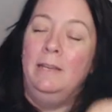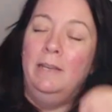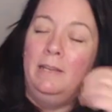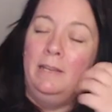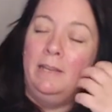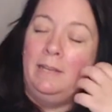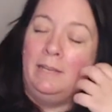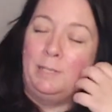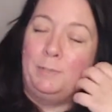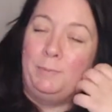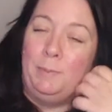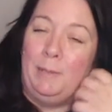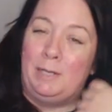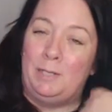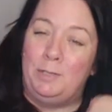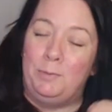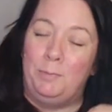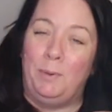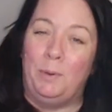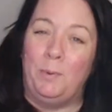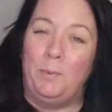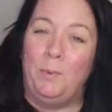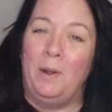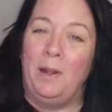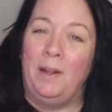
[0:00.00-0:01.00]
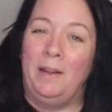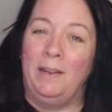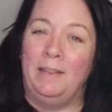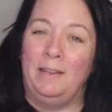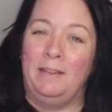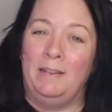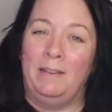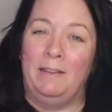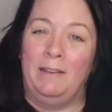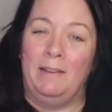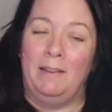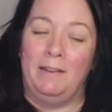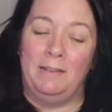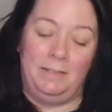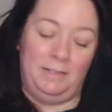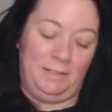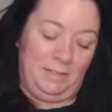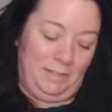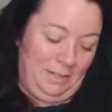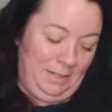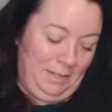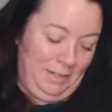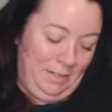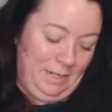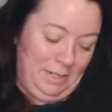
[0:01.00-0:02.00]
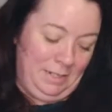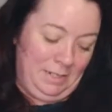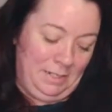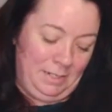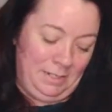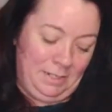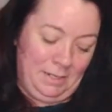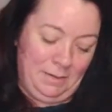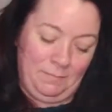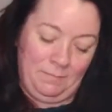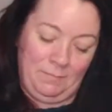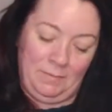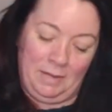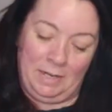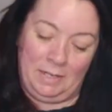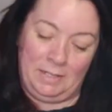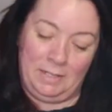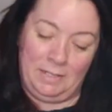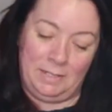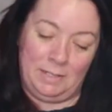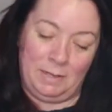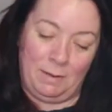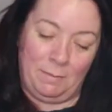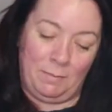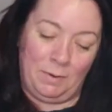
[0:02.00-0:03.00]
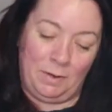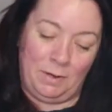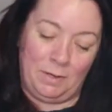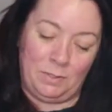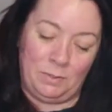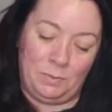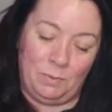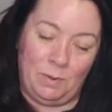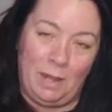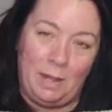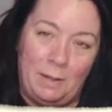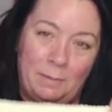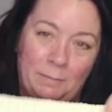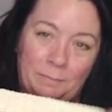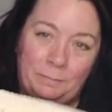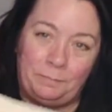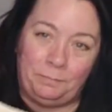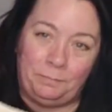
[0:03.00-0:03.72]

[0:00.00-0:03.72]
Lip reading: expect to be wearing it a lot this next summer as well.